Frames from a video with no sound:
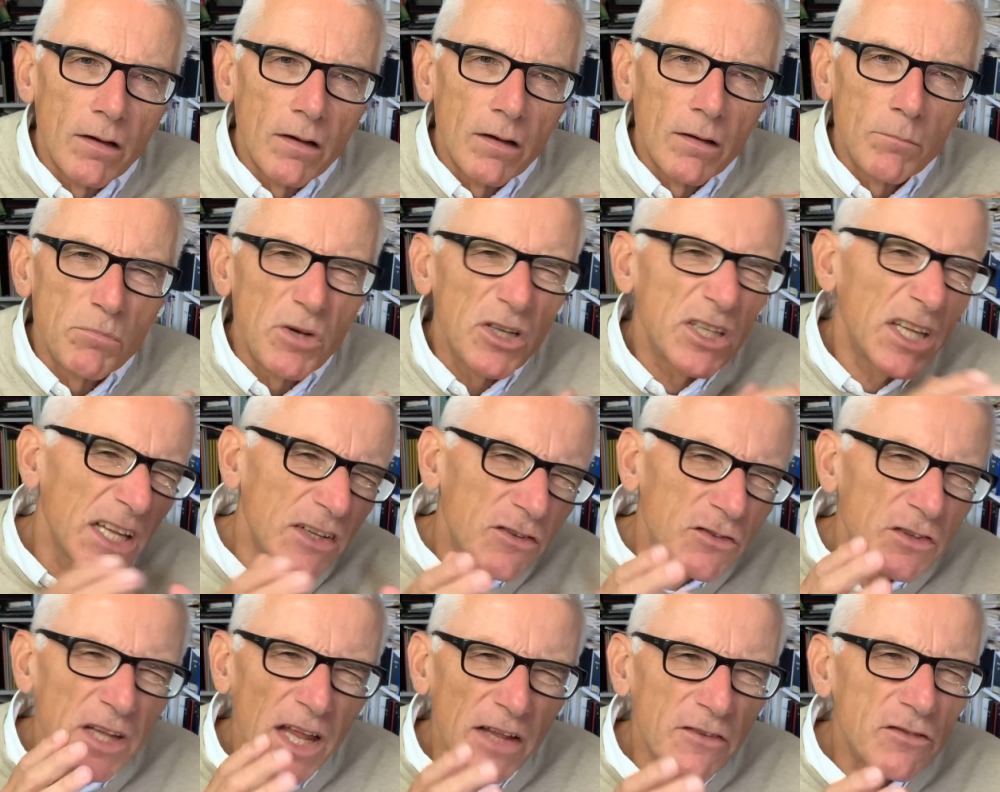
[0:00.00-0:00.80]
But
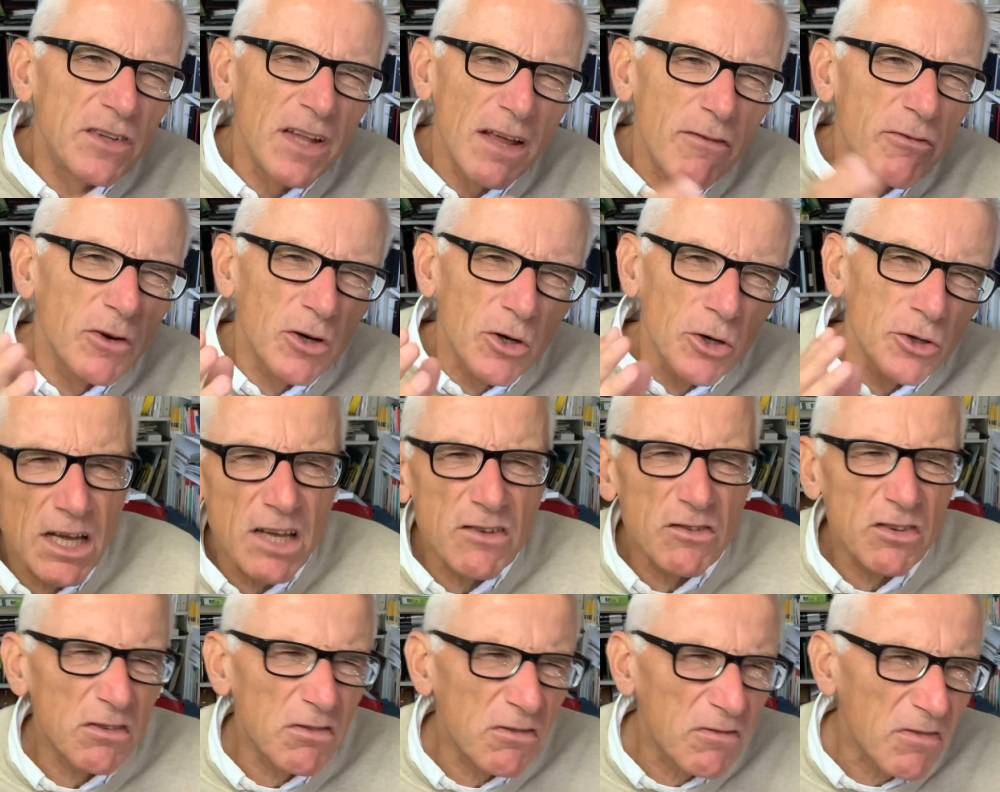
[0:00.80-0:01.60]
that's difficult. Is
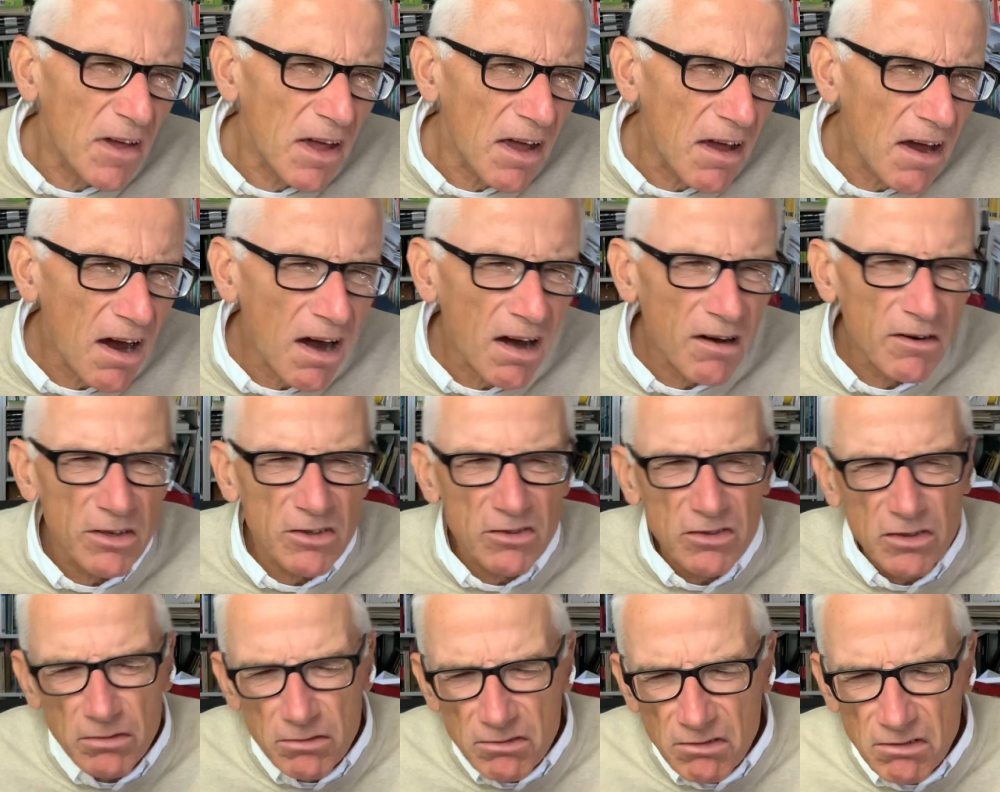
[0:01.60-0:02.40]
it fair? Is
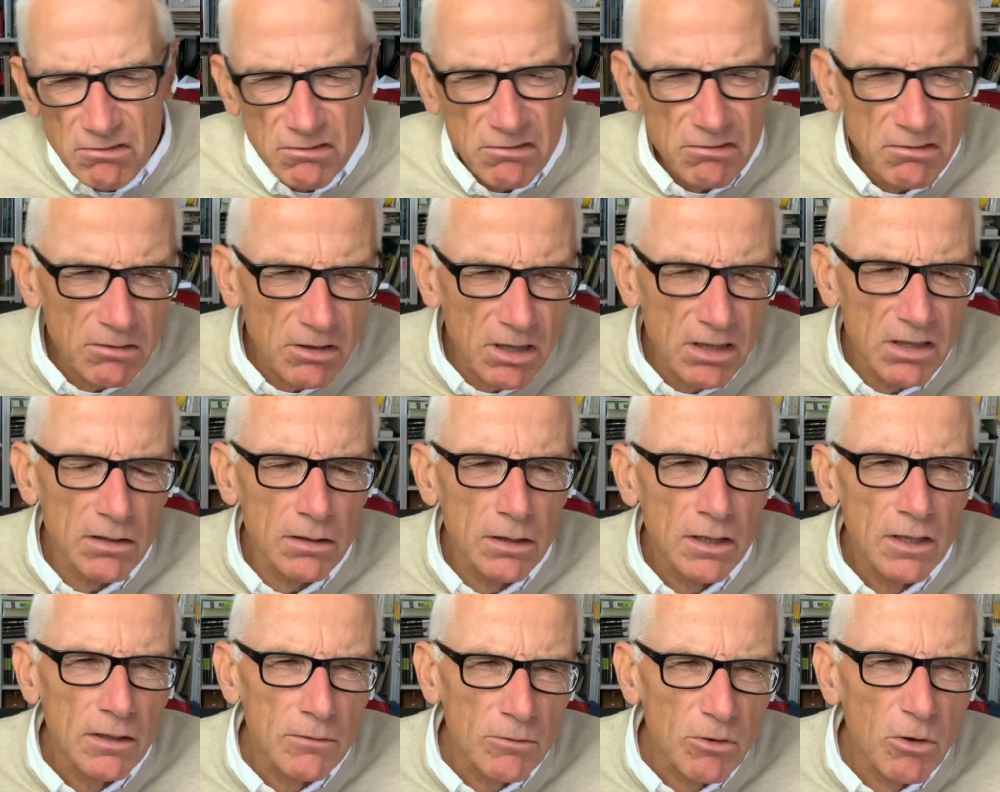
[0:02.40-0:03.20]
it,
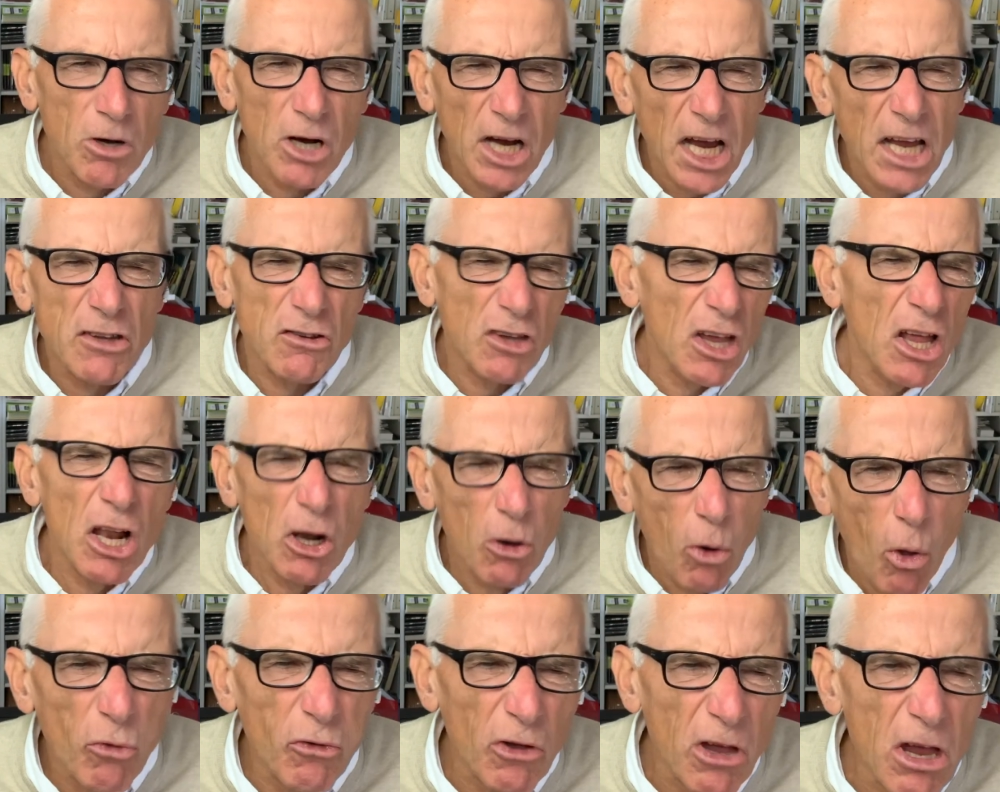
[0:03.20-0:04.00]
it's a
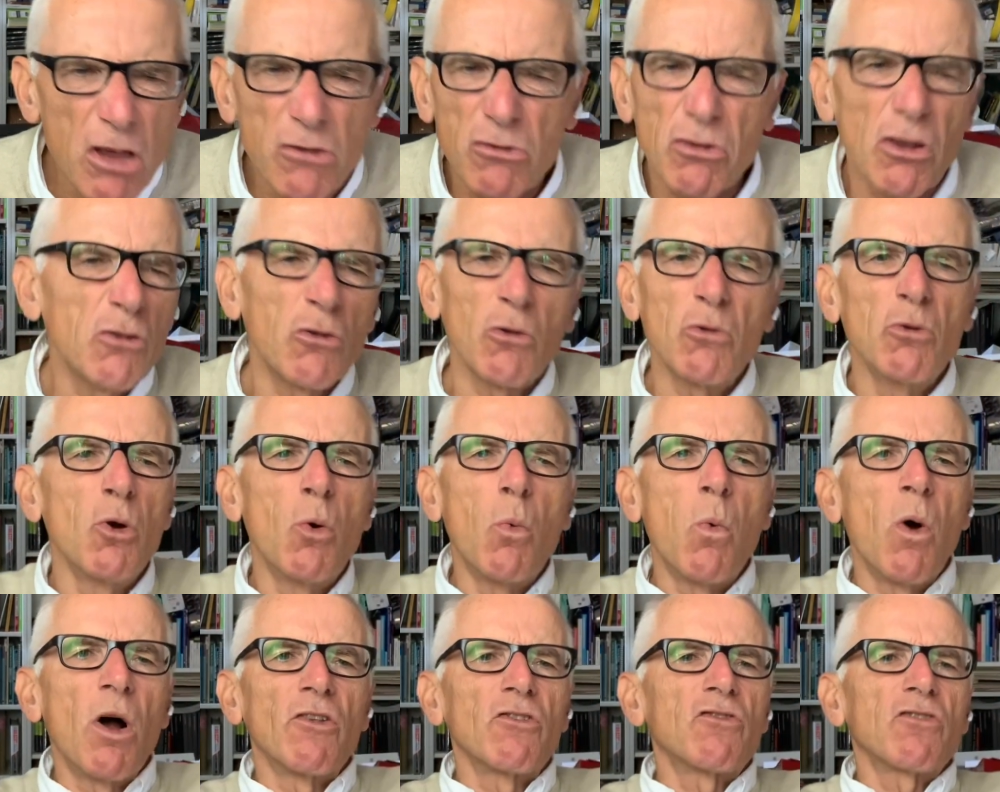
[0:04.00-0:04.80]
lot easier to do
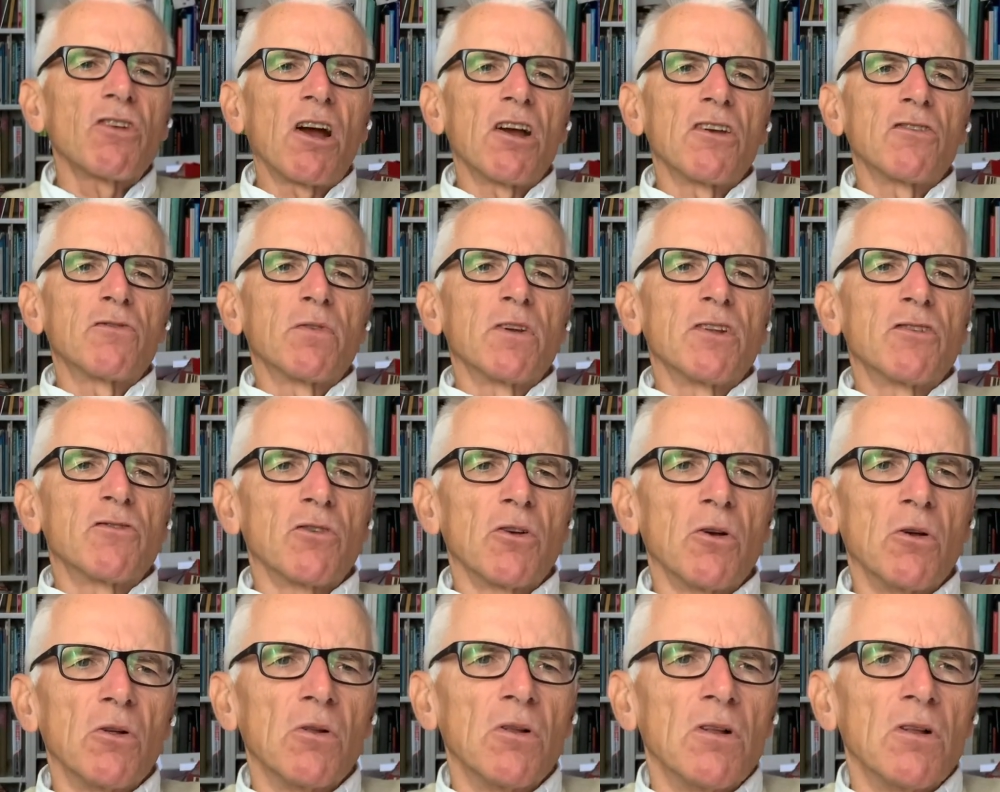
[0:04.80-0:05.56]
one size fits all.